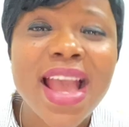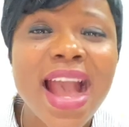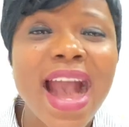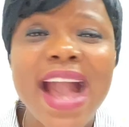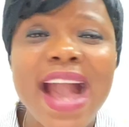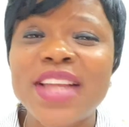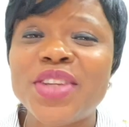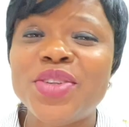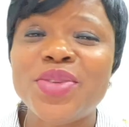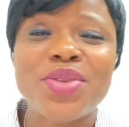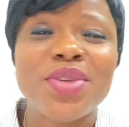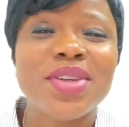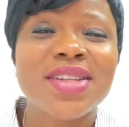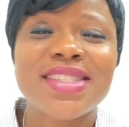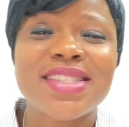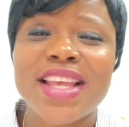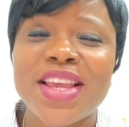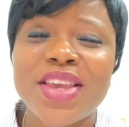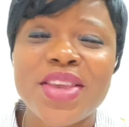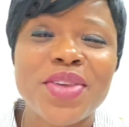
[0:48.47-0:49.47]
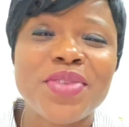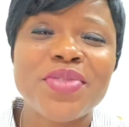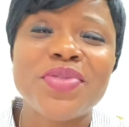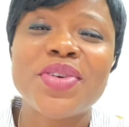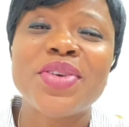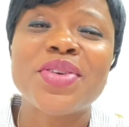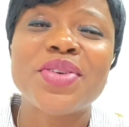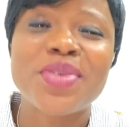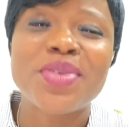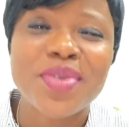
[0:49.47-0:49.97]
I do not take you
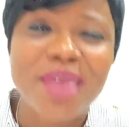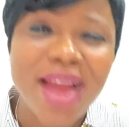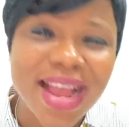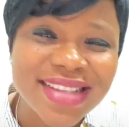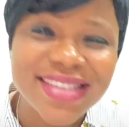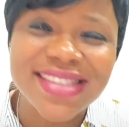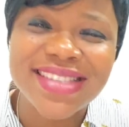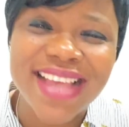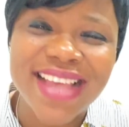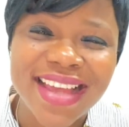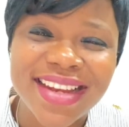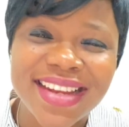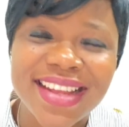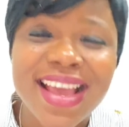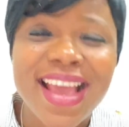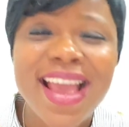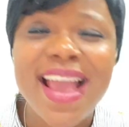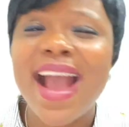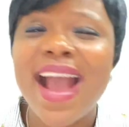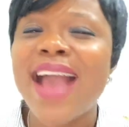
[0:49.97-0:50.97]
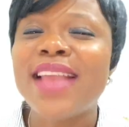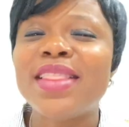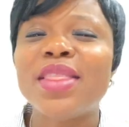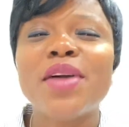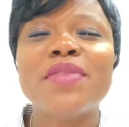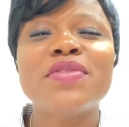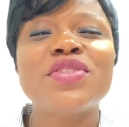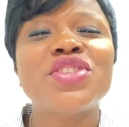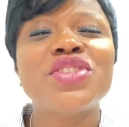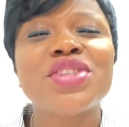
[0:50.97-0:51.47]
for granted. I
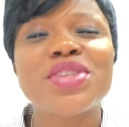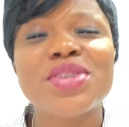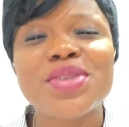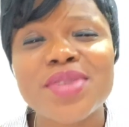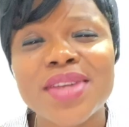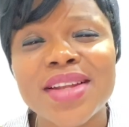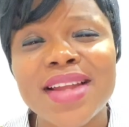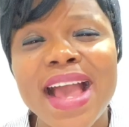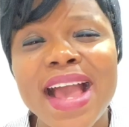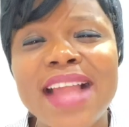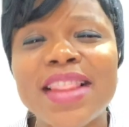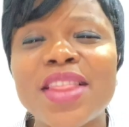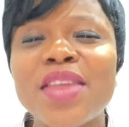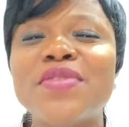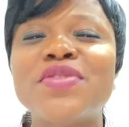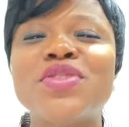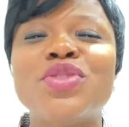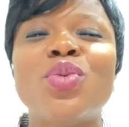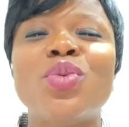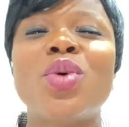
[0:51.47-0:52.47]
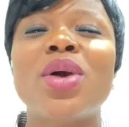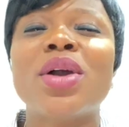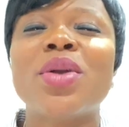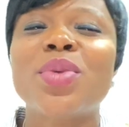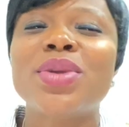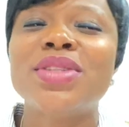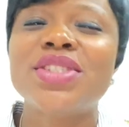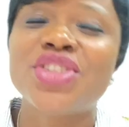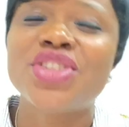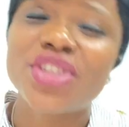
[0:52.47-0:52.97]
love children. I love to work
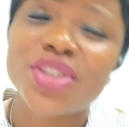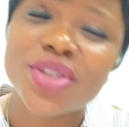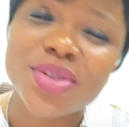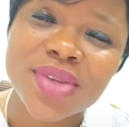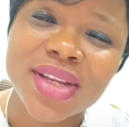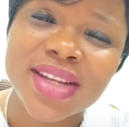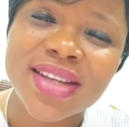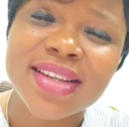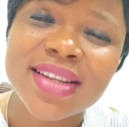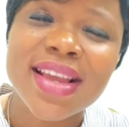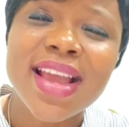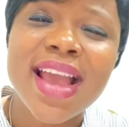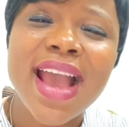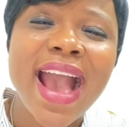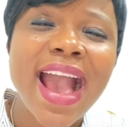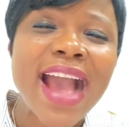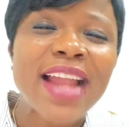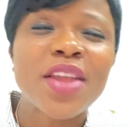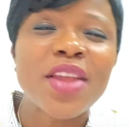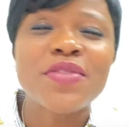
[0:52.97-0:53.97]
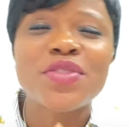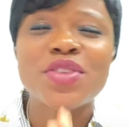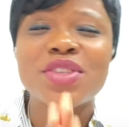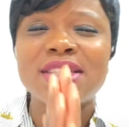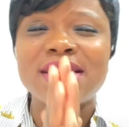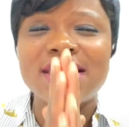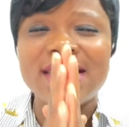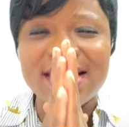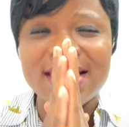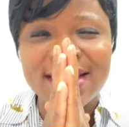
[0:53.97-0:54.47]
with children. I love to
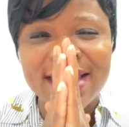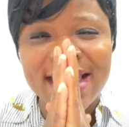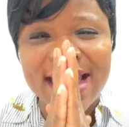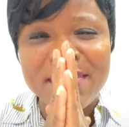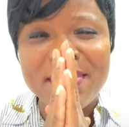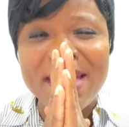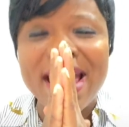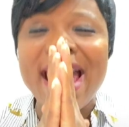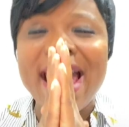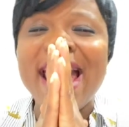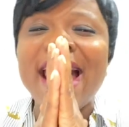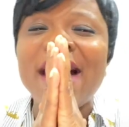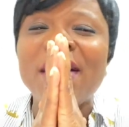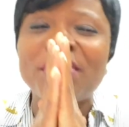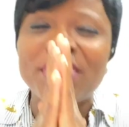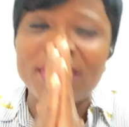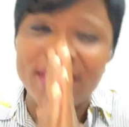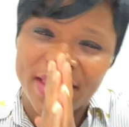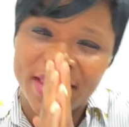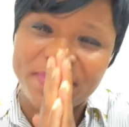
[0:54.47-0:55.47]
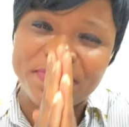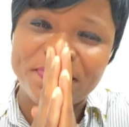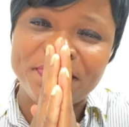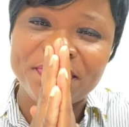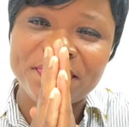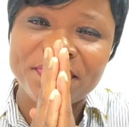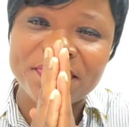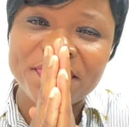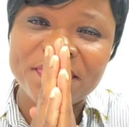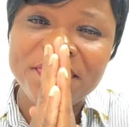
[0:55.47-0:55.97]
see them healthy.
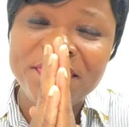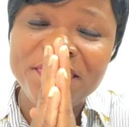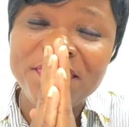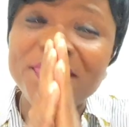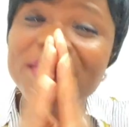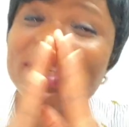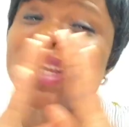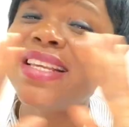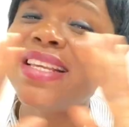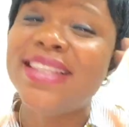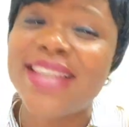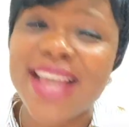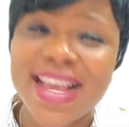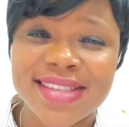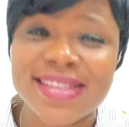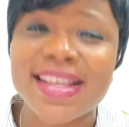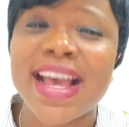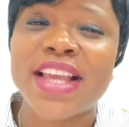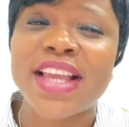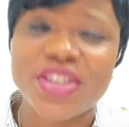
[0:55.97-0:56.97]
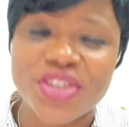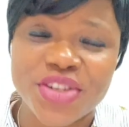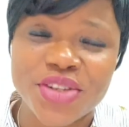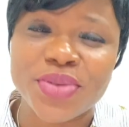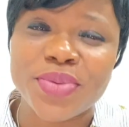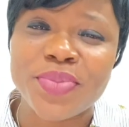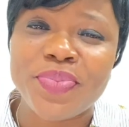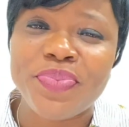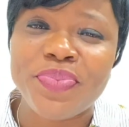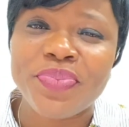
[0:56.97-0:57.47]
Yes, I
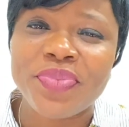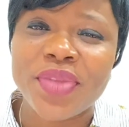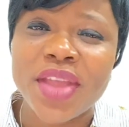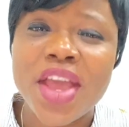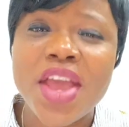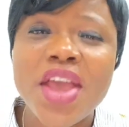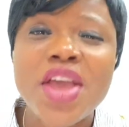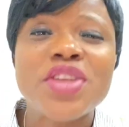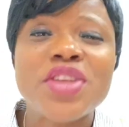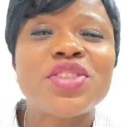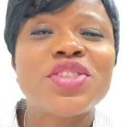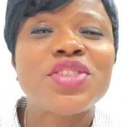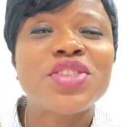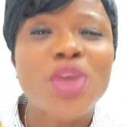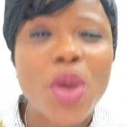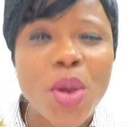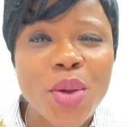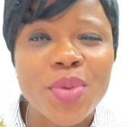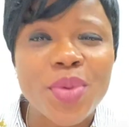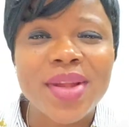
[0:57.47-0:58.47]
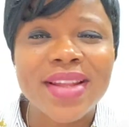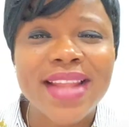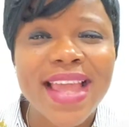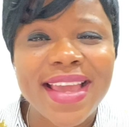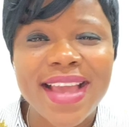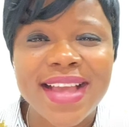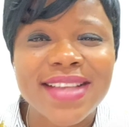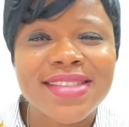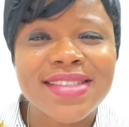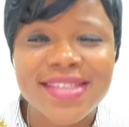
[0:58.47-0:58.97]
do. So,
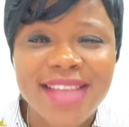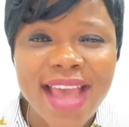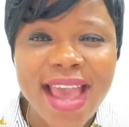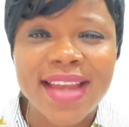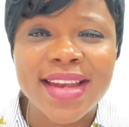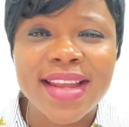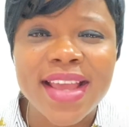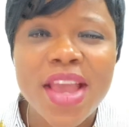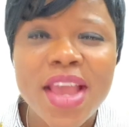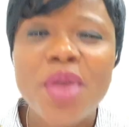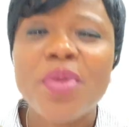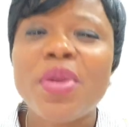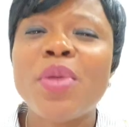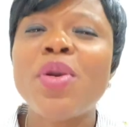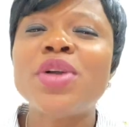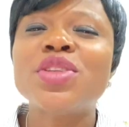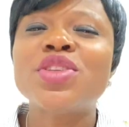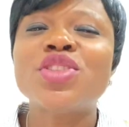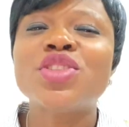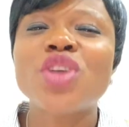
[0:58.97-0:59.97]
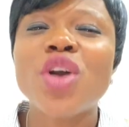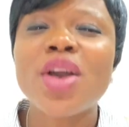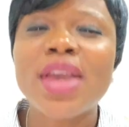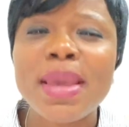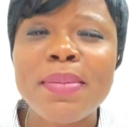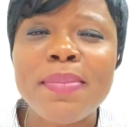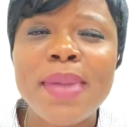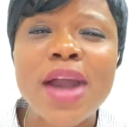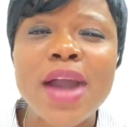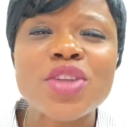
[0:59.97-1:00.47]
like I said, we want to talk
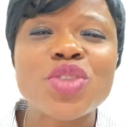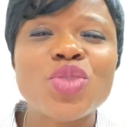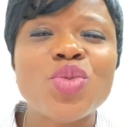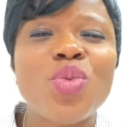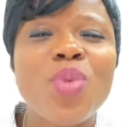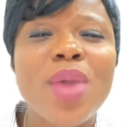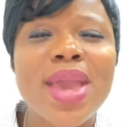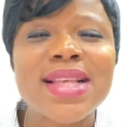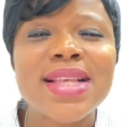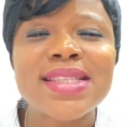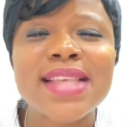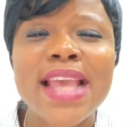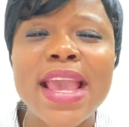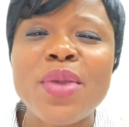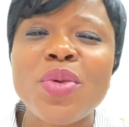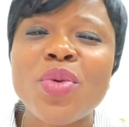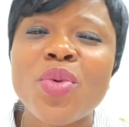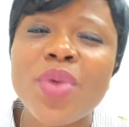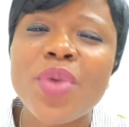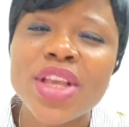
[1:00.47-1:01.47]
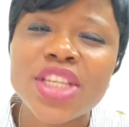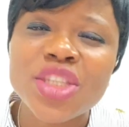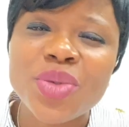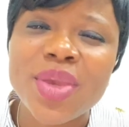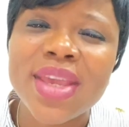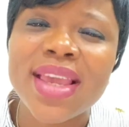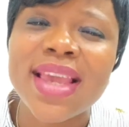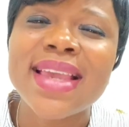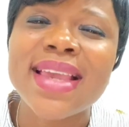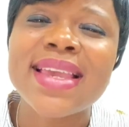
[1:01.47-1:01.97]
about ways in which
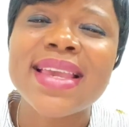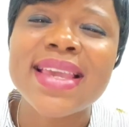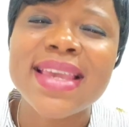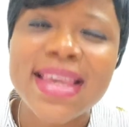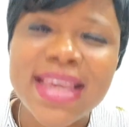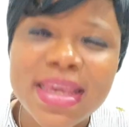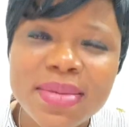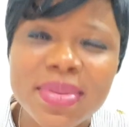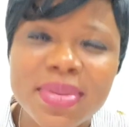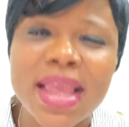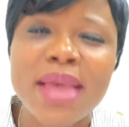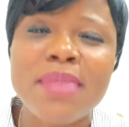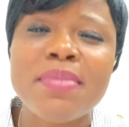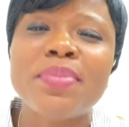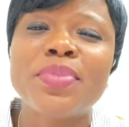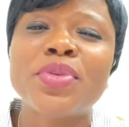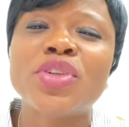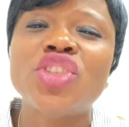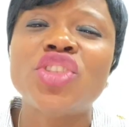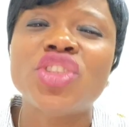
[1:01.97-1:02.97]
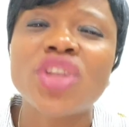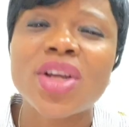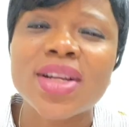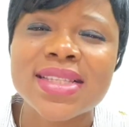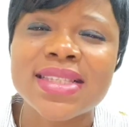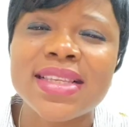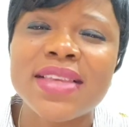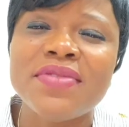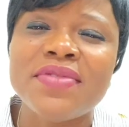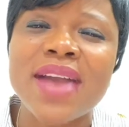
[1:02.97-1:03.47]
we can keep them
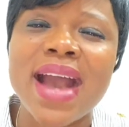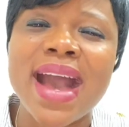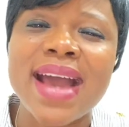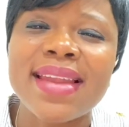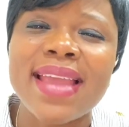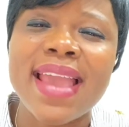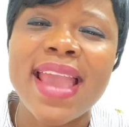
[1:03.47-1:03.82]
productive and